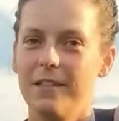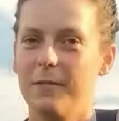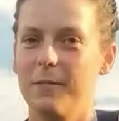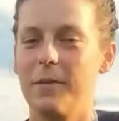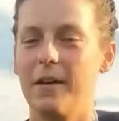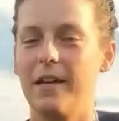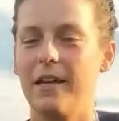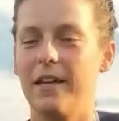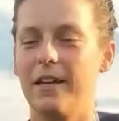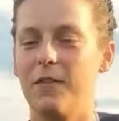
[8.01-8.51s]

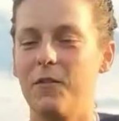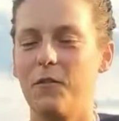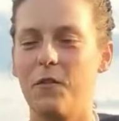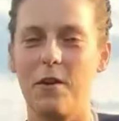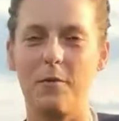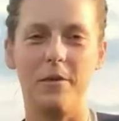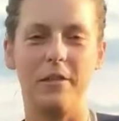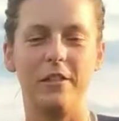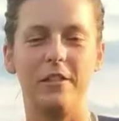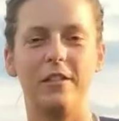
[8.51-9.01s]
My
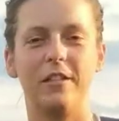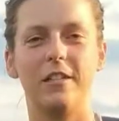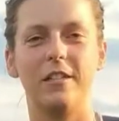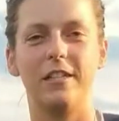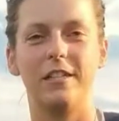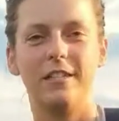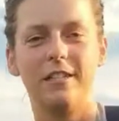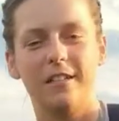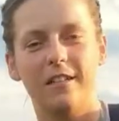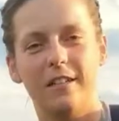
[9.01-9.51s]
farming
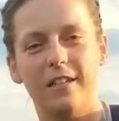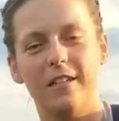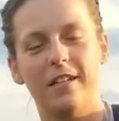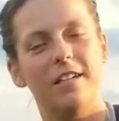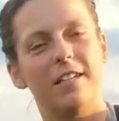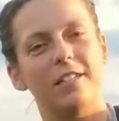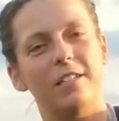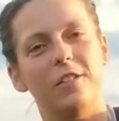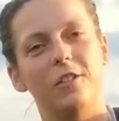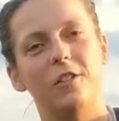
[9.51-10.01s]
journey started
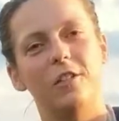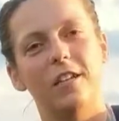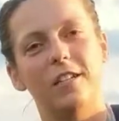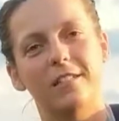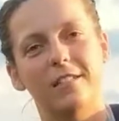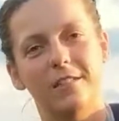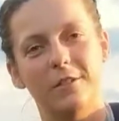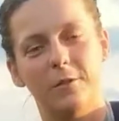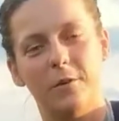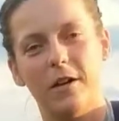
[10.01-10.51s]
in
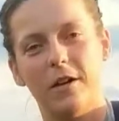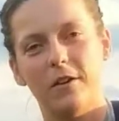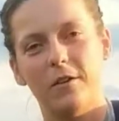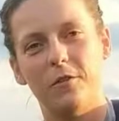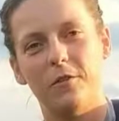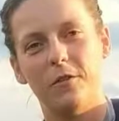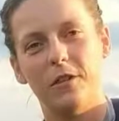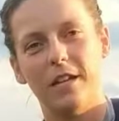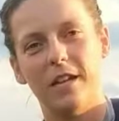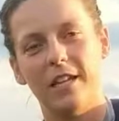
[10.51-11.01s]
2012
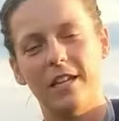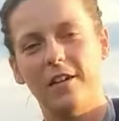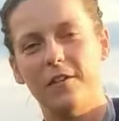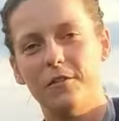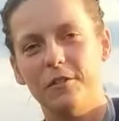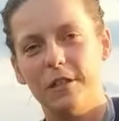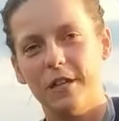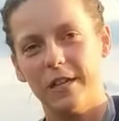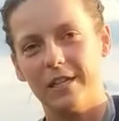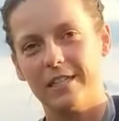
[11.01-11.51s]
when I
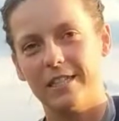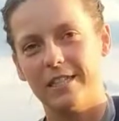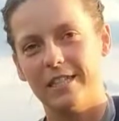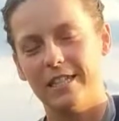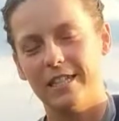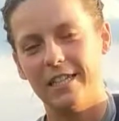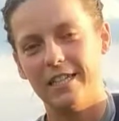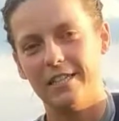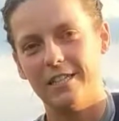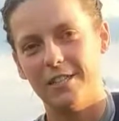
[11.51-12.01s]
left New York
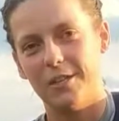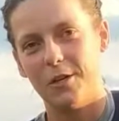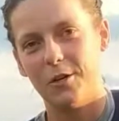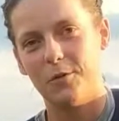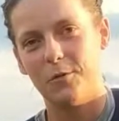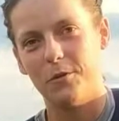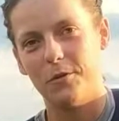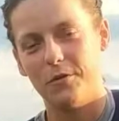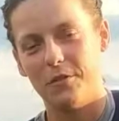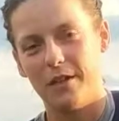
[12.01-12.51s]
City to go
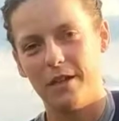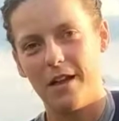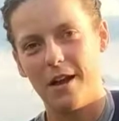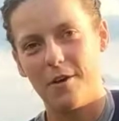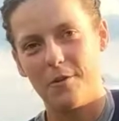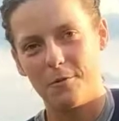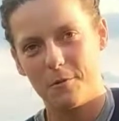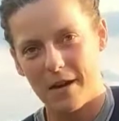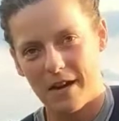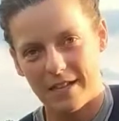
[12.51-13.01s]
WWOOFing
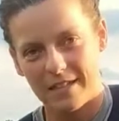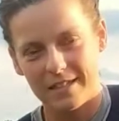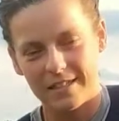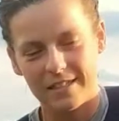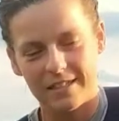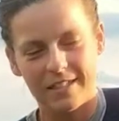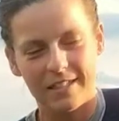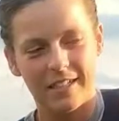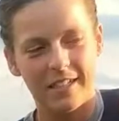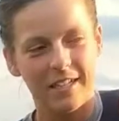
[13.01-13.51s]
out
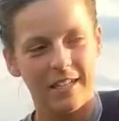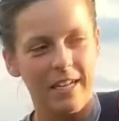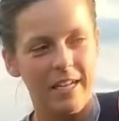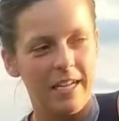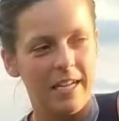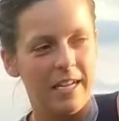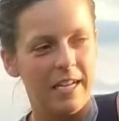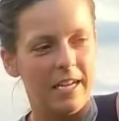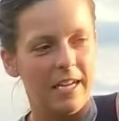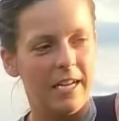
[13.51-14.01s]
west.
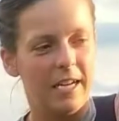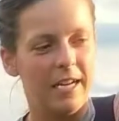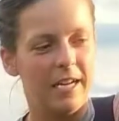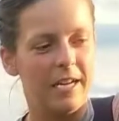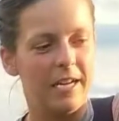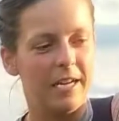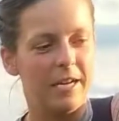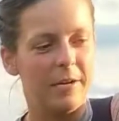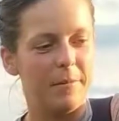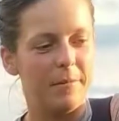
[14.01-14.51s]

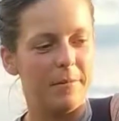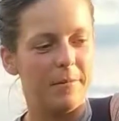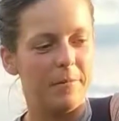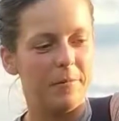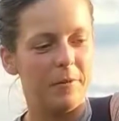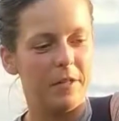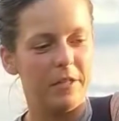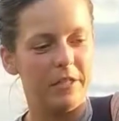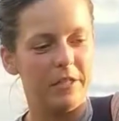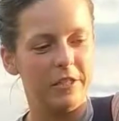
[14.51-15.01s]
Um,
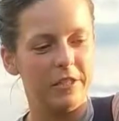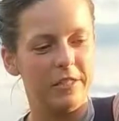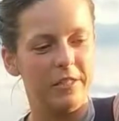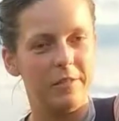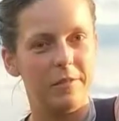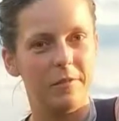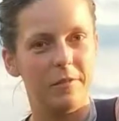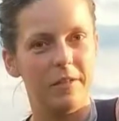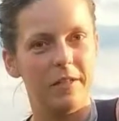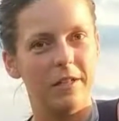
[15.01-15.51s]
really,
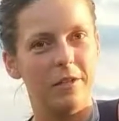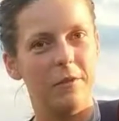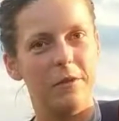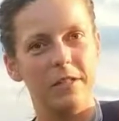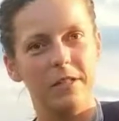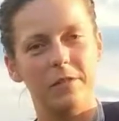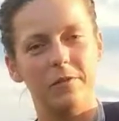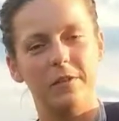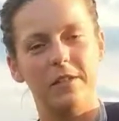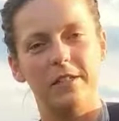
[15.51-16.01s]
just in a
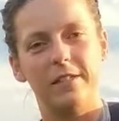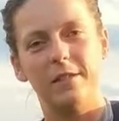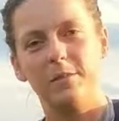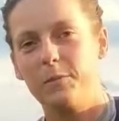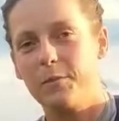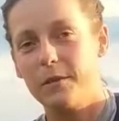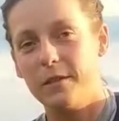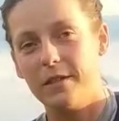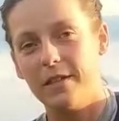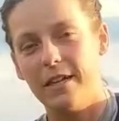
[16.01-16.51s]
quest for a
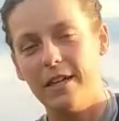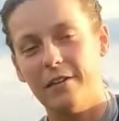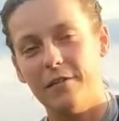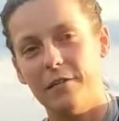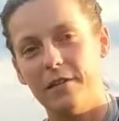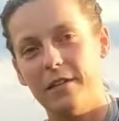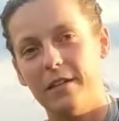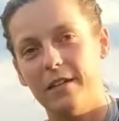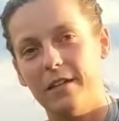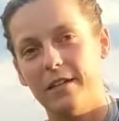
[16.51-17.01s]
simpler life
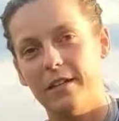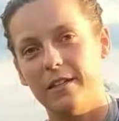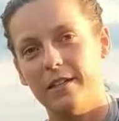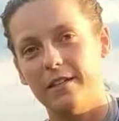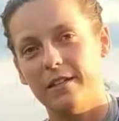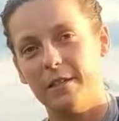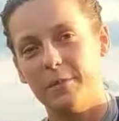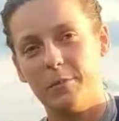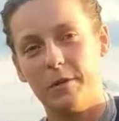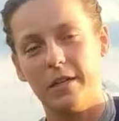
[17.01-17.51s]
and a
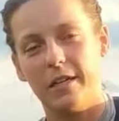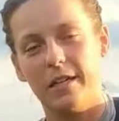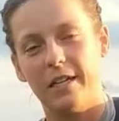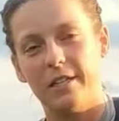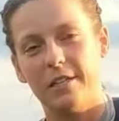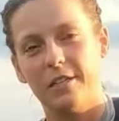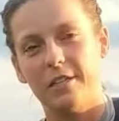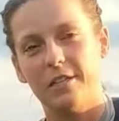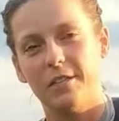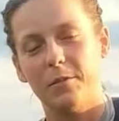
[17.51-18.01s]
deeper
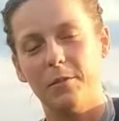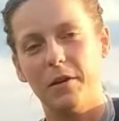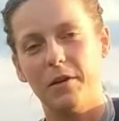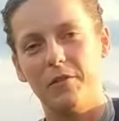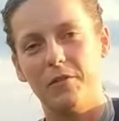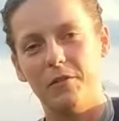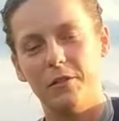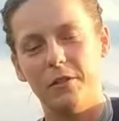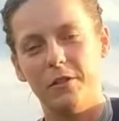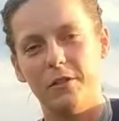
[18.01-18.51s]
connection to my
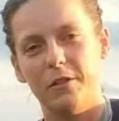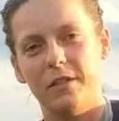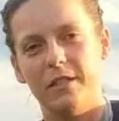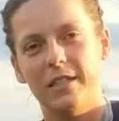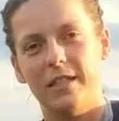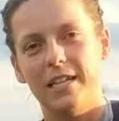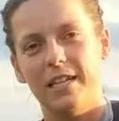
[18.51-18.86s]
food.